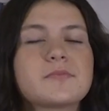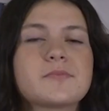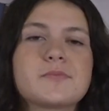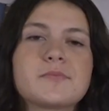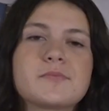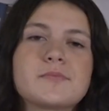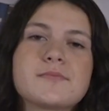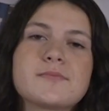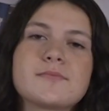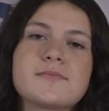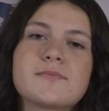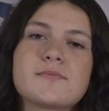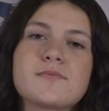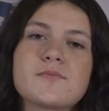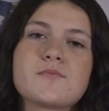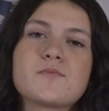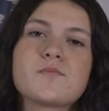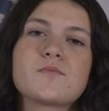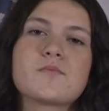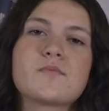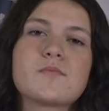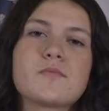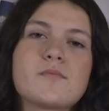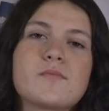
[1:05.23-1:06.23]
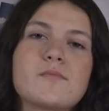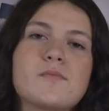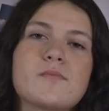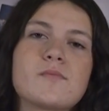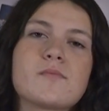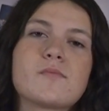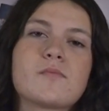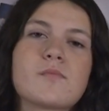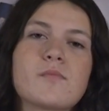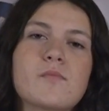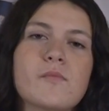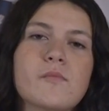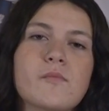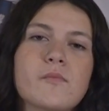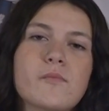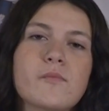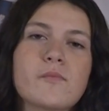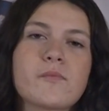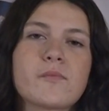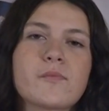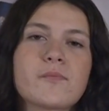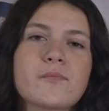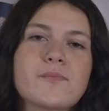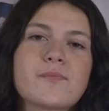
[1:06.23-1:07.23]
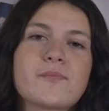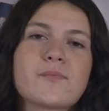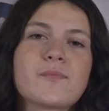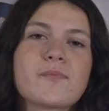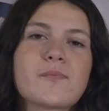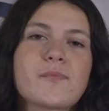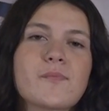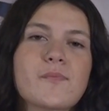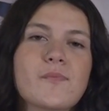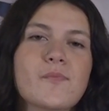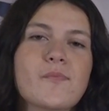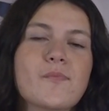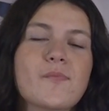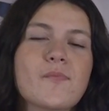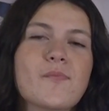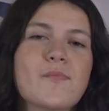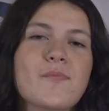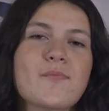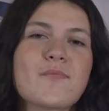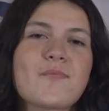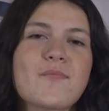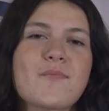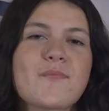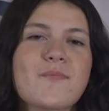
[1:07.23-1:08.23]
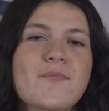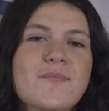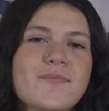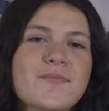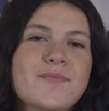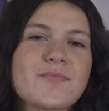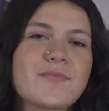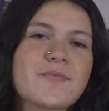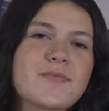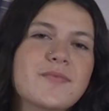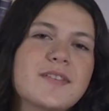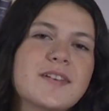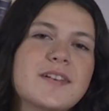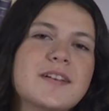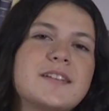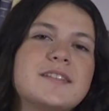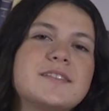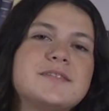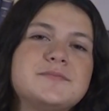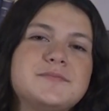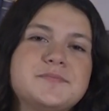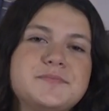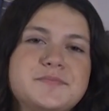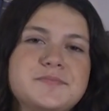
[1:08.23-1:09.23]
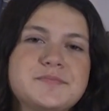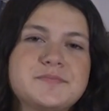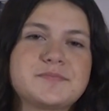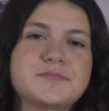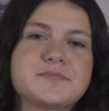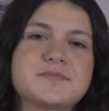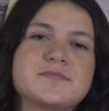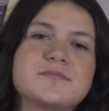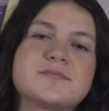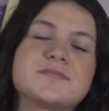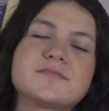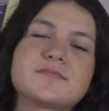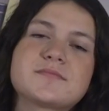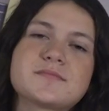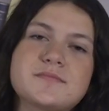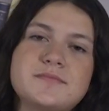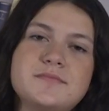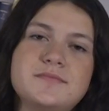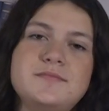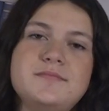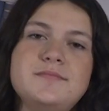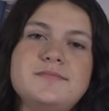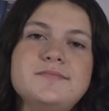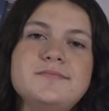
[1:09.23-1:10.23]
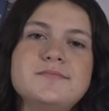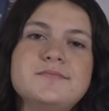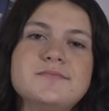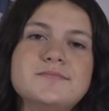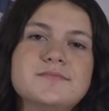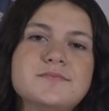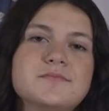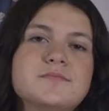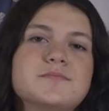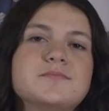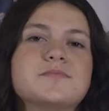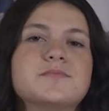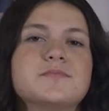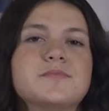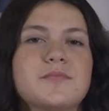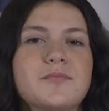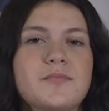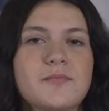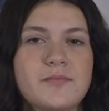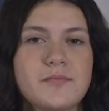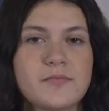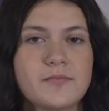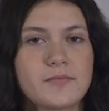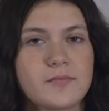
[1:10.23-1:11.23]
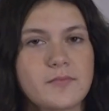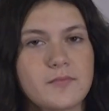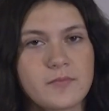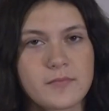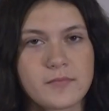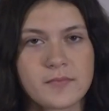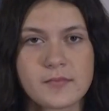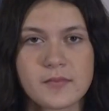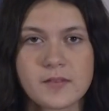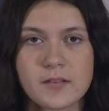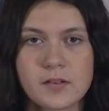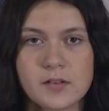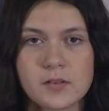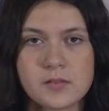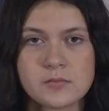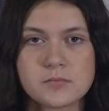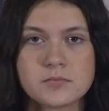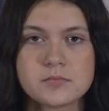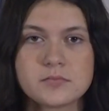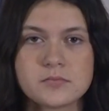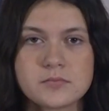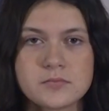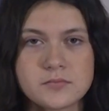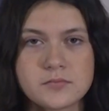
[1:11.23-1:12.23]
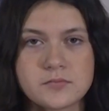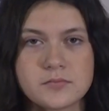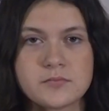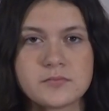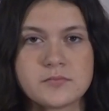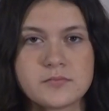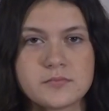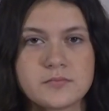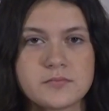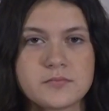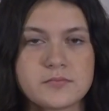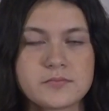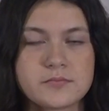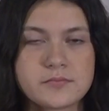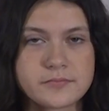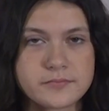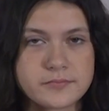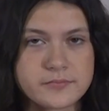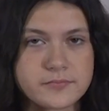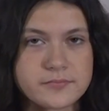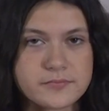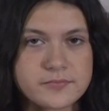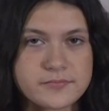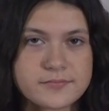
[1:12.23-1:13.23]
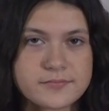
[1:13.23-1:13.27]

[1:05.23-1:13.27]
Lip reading: (silent)